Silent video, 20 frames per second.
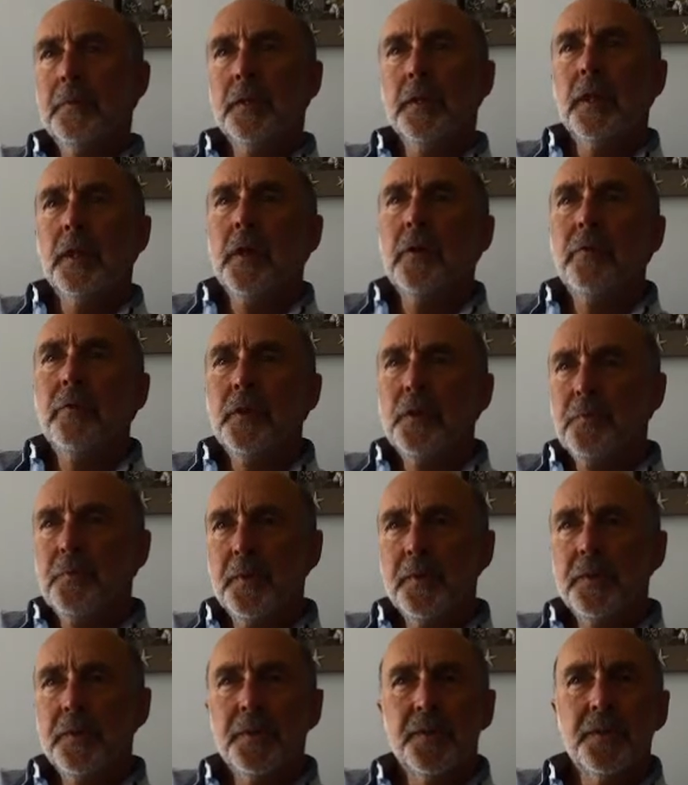encourage
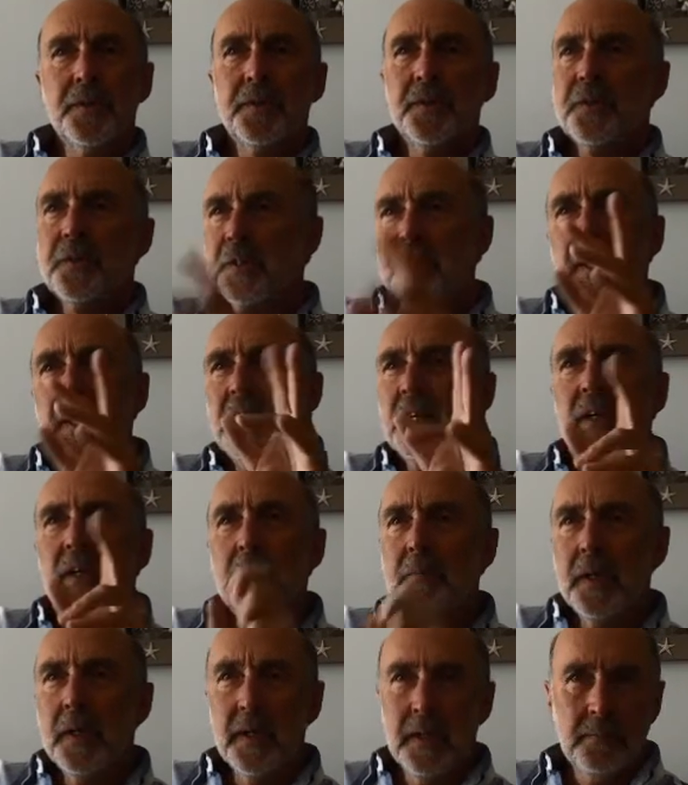person to
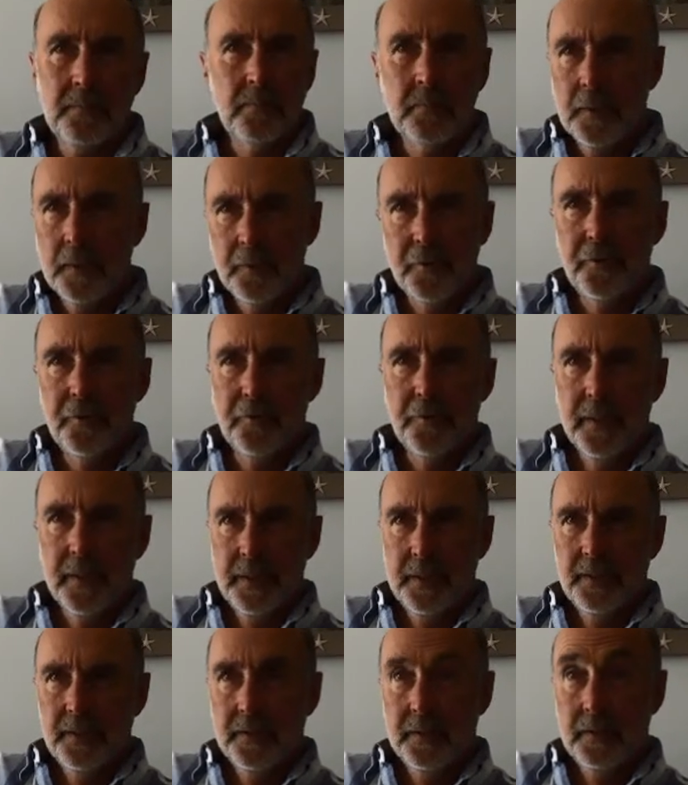suddenly become
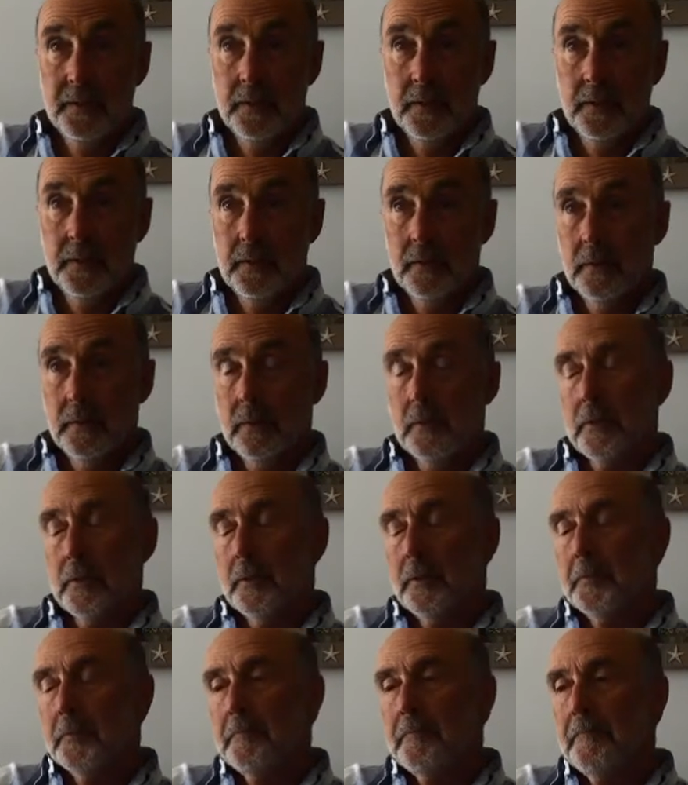motivated.
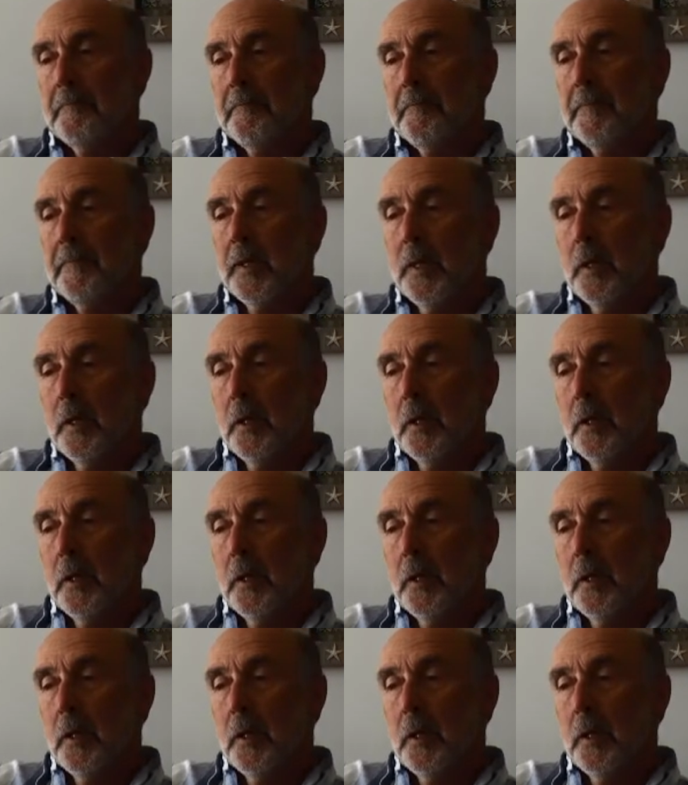Um,